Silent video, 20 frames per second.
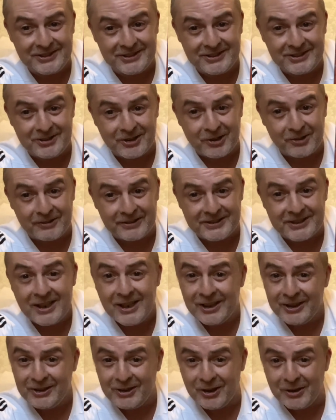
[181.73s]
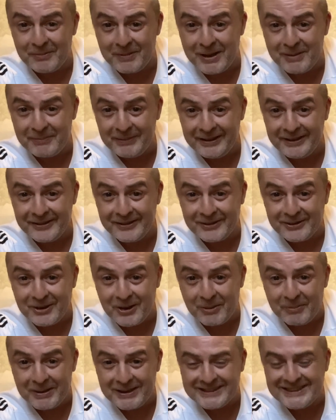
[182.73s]
Stories, come at me in the
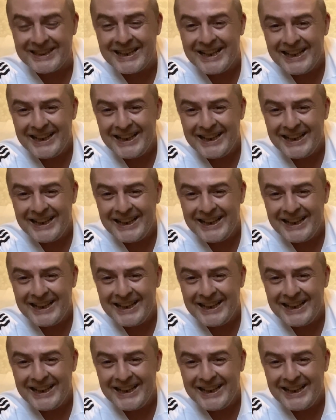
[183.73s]
comments.